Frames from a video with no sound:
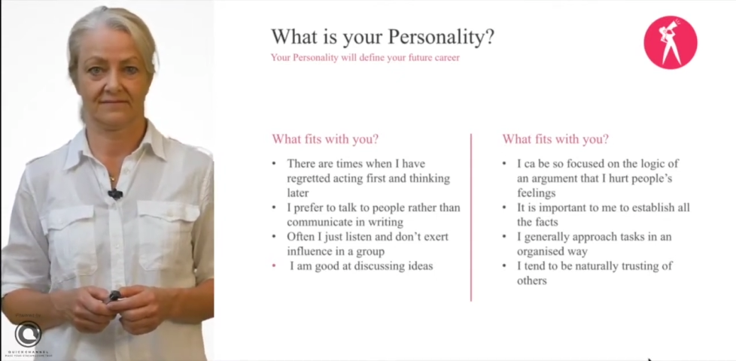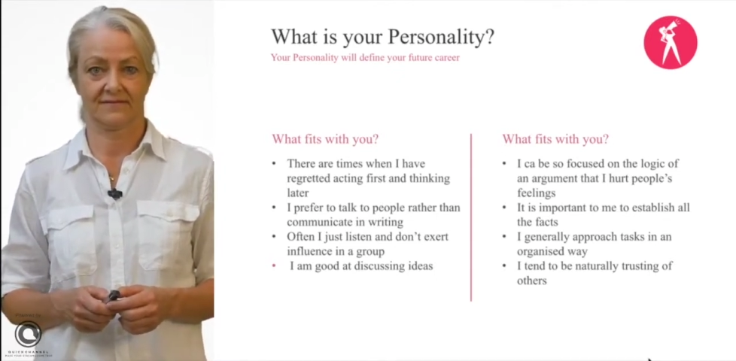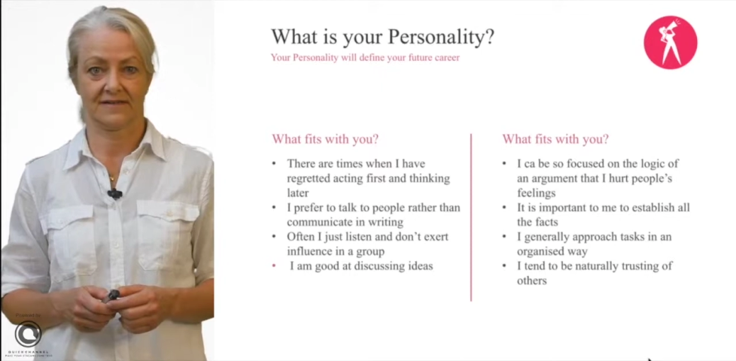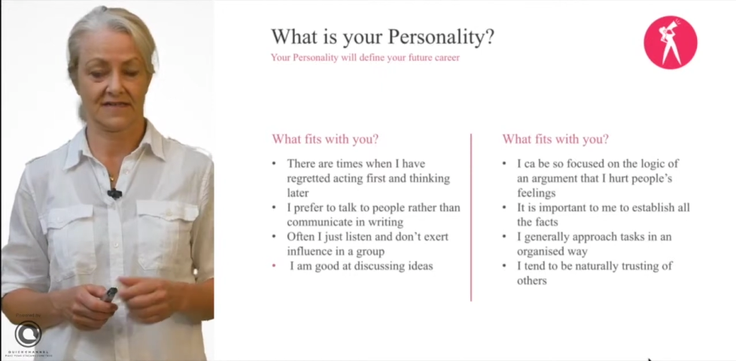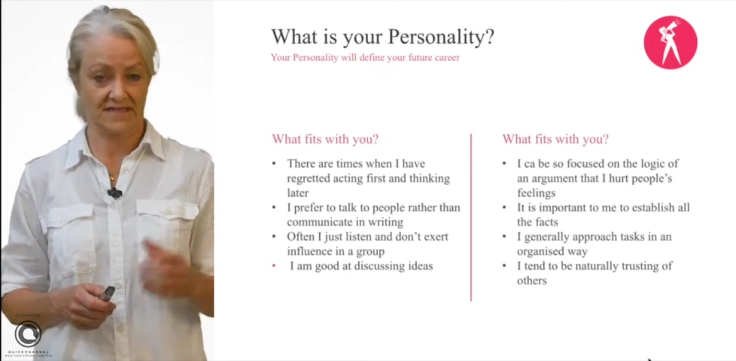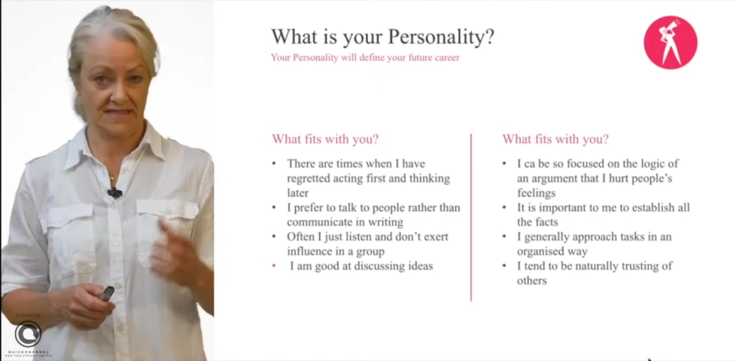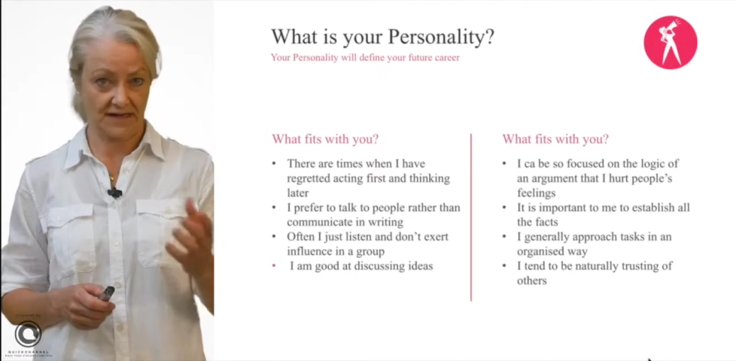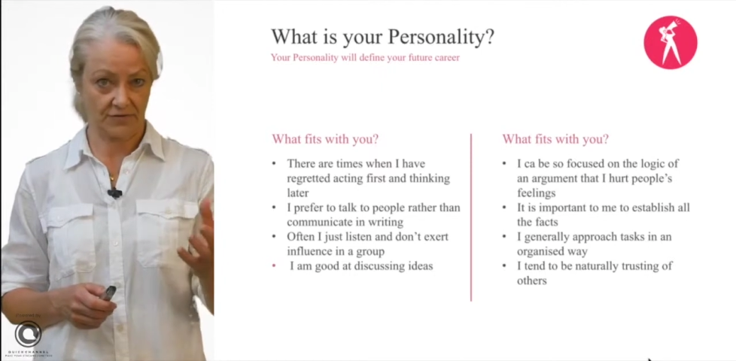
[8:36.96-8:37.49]

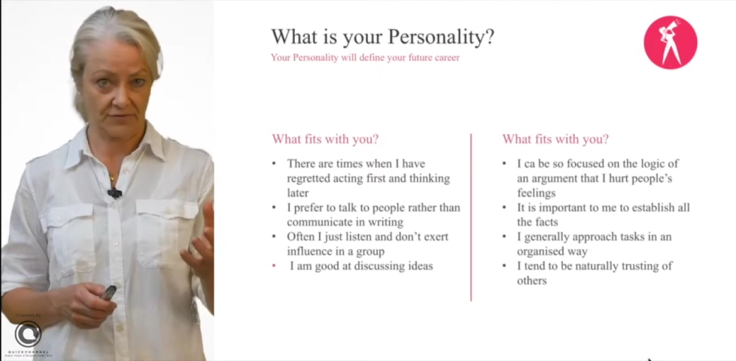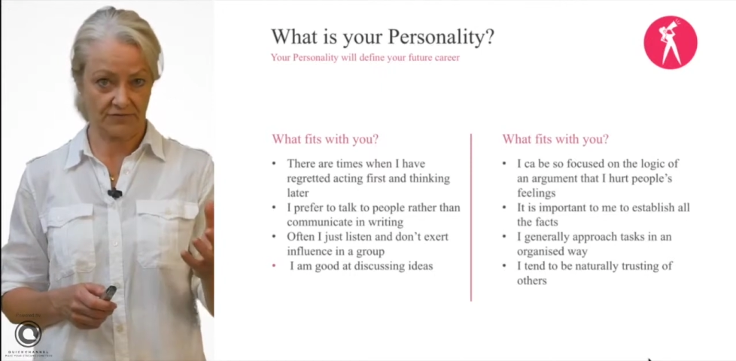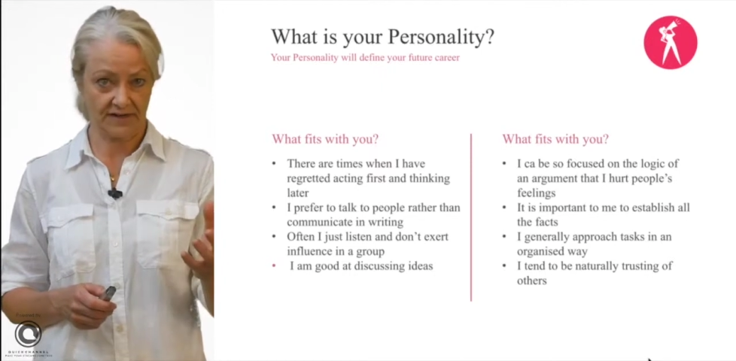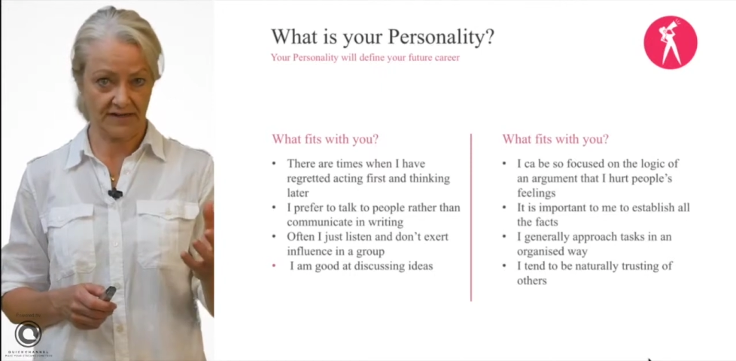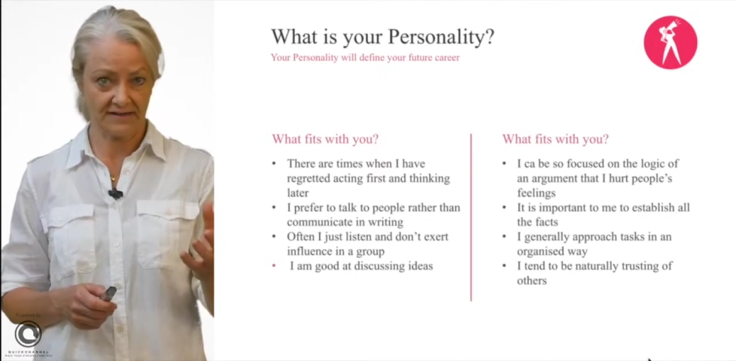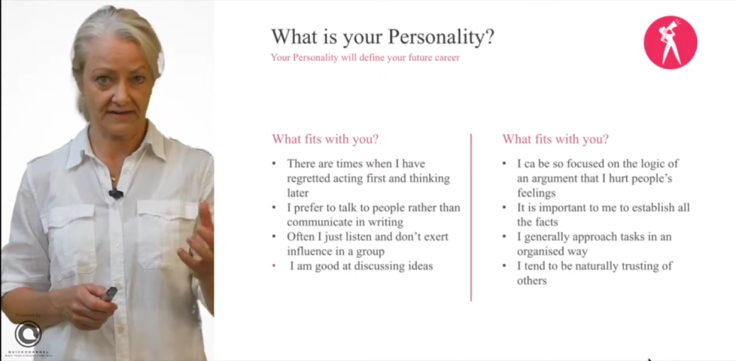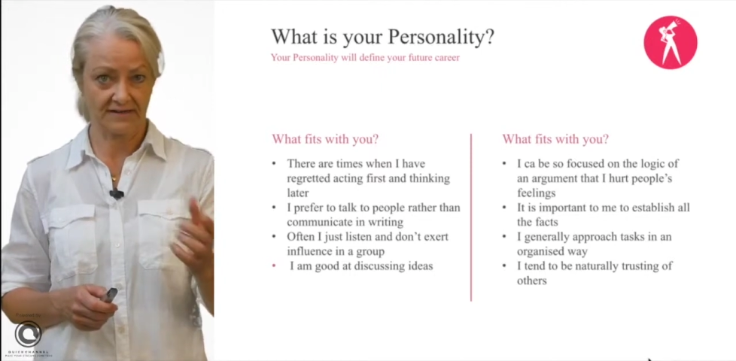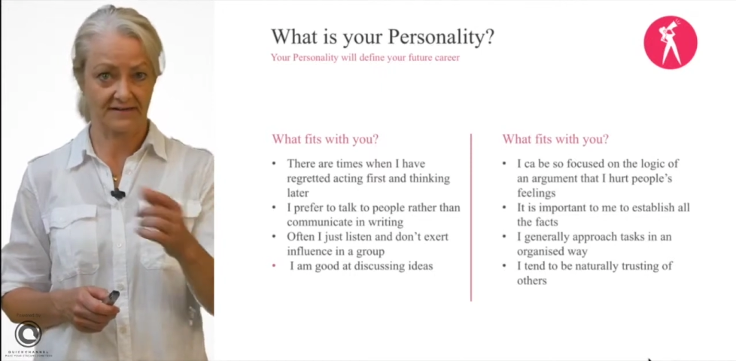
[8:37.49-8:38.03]
Is that
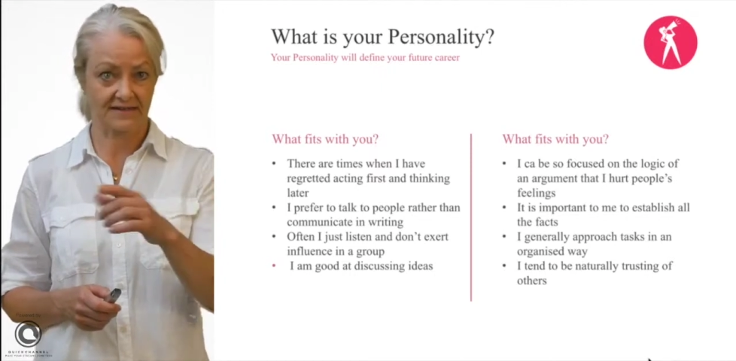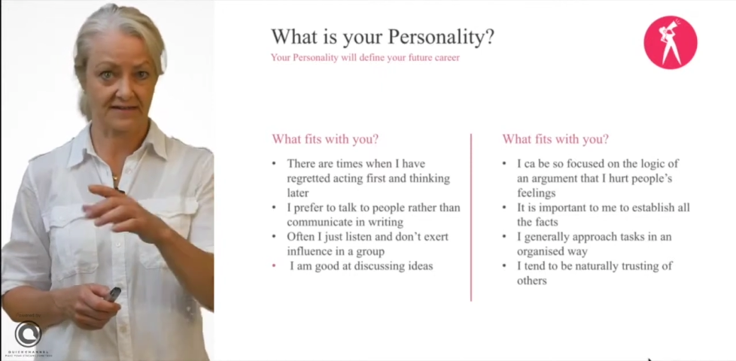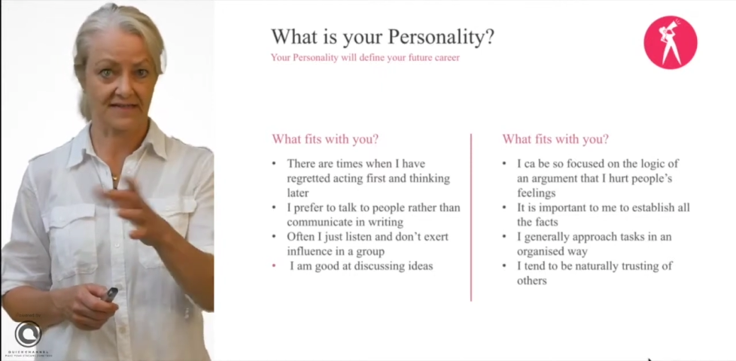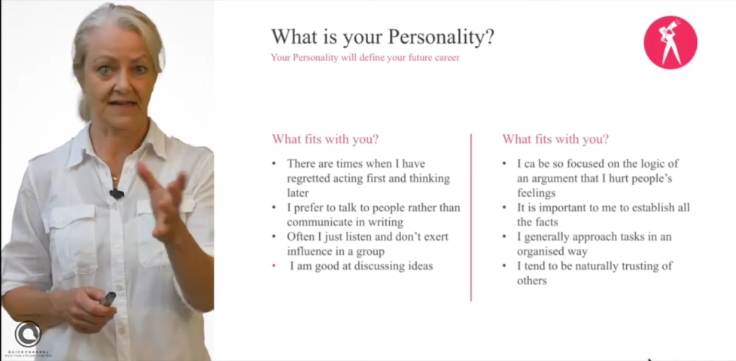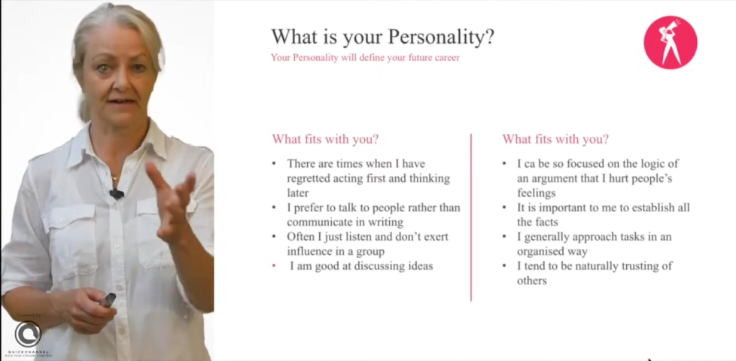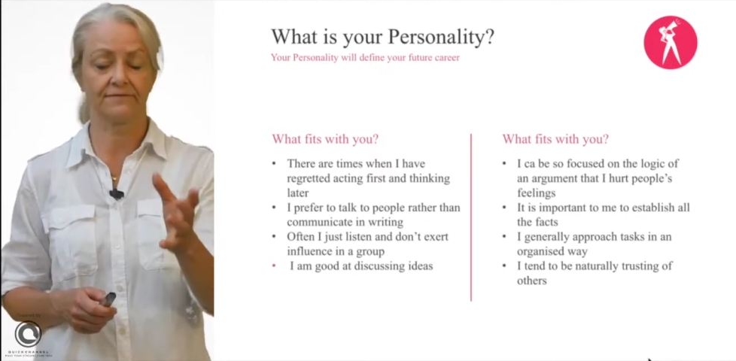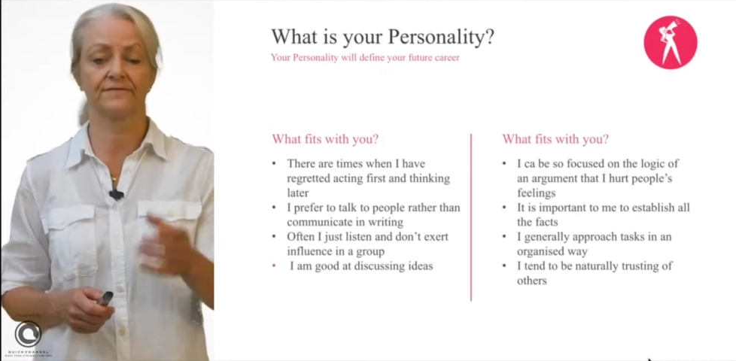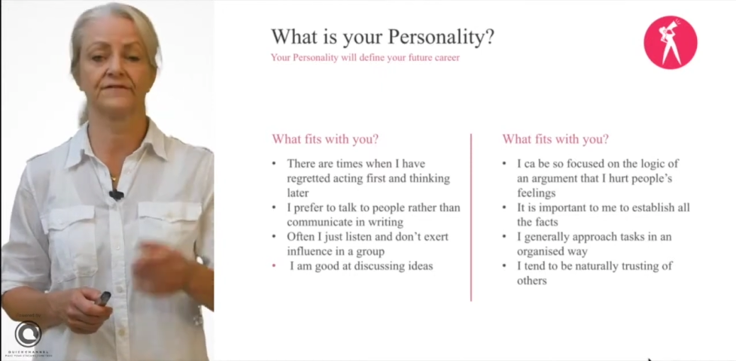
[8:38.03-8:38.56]
correct? Does
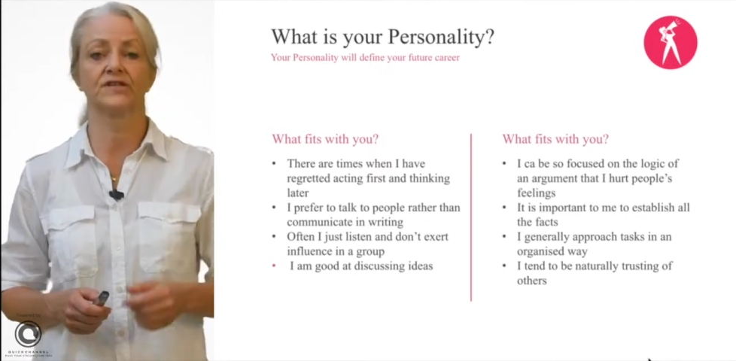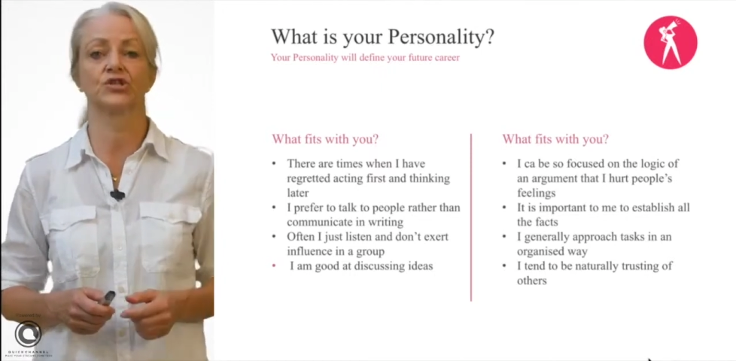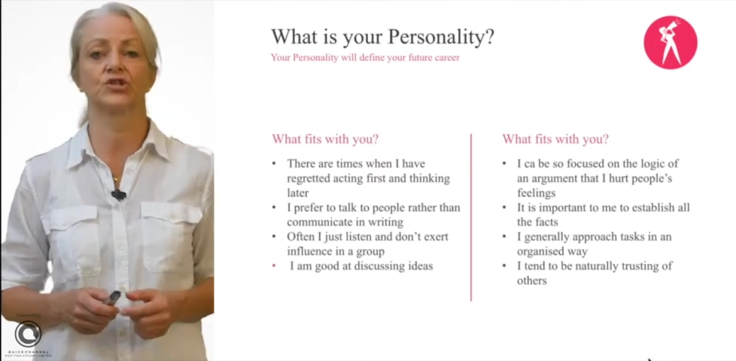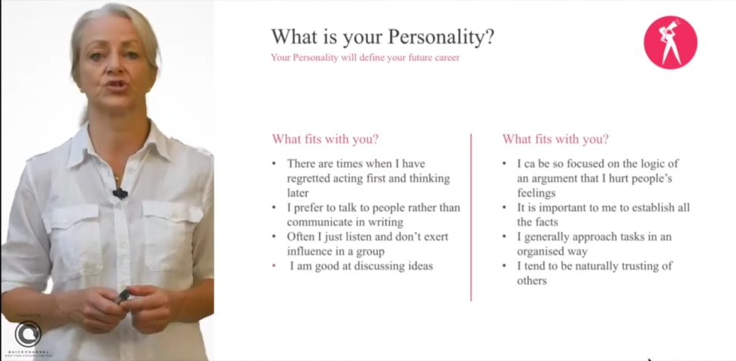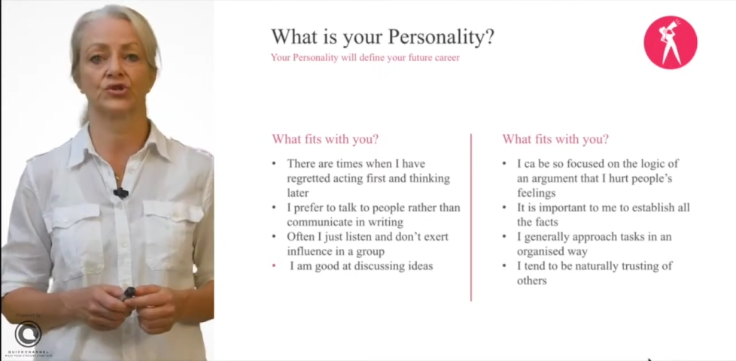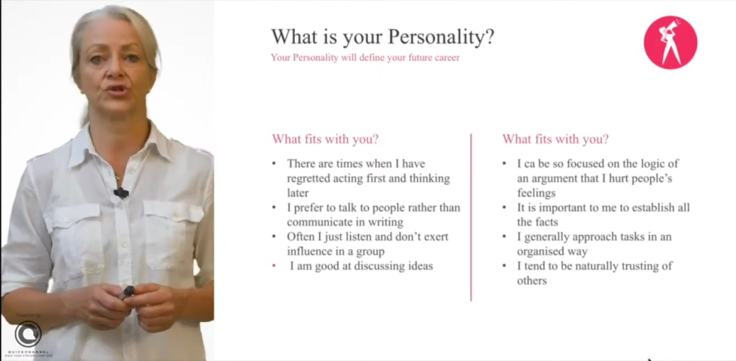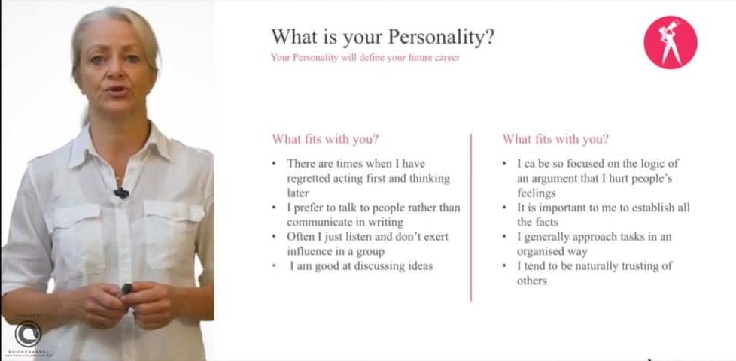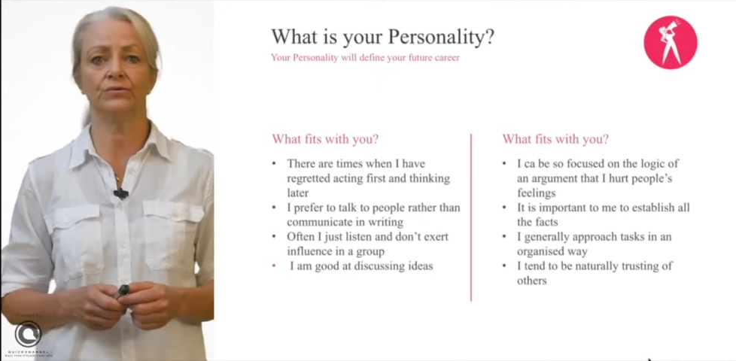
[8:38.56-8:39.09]
that fit
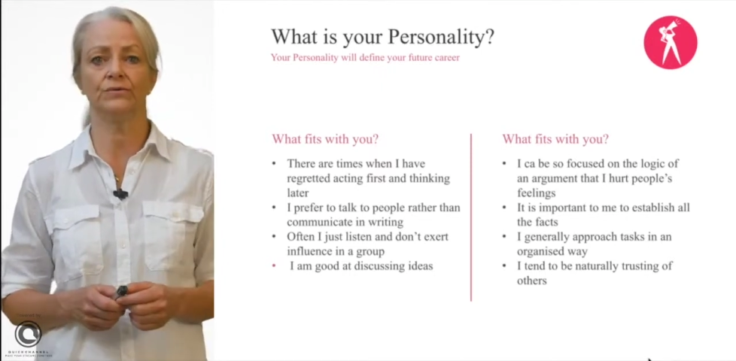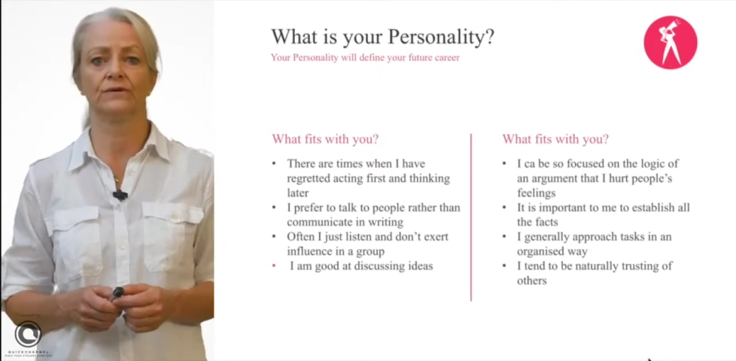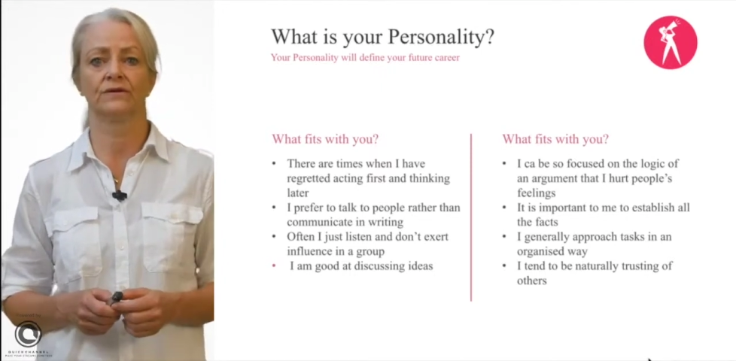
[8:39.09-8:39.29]
to you?